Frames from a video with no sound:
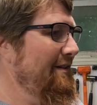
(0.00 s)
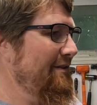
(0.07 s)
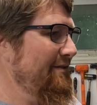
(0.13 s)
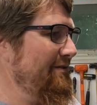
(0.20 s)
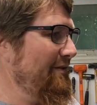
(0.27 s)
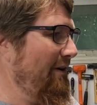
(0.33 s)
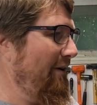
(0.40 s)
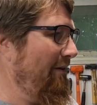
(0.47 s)

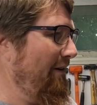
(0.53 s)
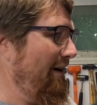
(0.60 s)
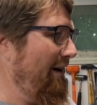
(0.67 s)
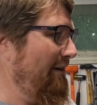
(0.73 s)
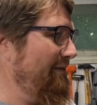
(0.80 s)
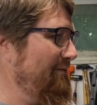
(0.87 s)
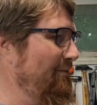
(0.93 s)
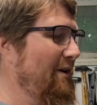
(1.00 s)
So
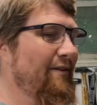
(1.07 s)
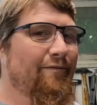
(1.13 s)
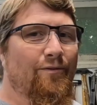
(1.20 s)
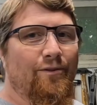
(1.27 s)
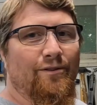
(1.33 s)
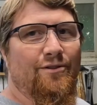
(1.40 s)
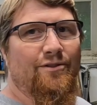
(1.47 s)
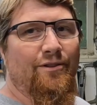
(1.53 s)
I'm just waiting
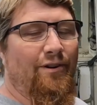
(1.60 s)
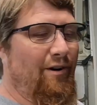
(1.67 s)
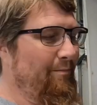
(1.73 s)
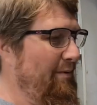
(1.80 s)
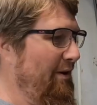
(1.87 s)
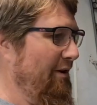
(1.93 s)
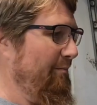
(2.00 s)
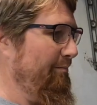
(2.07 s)
for it to show up
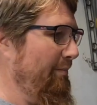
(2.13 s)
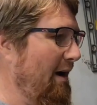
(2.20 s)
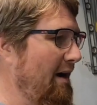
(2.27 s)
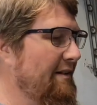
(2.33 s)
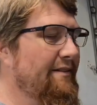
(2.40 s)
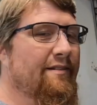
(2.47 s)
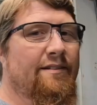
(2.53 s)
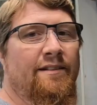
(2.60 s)
here.
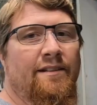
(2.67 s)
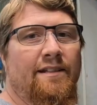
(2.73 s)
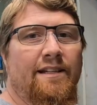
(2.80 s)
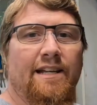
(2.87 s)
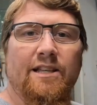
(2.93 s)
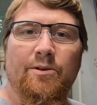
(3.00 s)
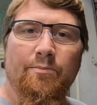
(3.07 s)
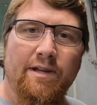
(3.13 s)
But
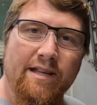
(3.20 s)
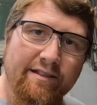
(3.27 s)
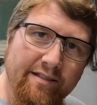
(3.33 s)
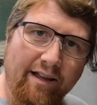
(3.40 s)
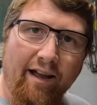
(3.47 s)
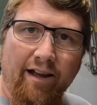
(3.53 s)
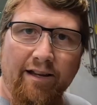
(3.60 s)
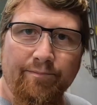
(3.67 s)
in the
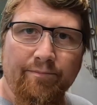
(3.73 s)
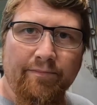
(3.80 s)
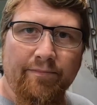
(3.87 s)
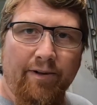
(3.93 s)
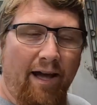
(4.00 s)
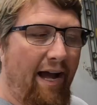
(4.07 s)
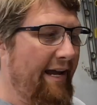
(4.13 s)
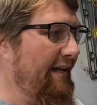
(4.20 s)
meantime,
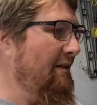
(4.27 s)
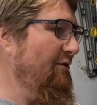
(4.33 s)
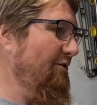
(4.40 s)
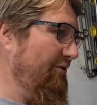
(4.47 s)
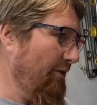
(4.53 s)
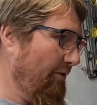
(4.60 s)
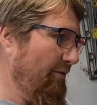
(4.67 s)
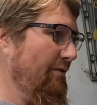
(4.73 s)
I can
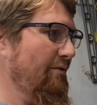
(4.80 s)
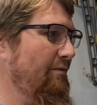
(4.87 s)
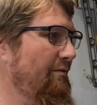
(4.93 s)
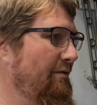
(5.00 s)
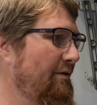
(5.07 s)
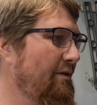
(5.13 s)
show you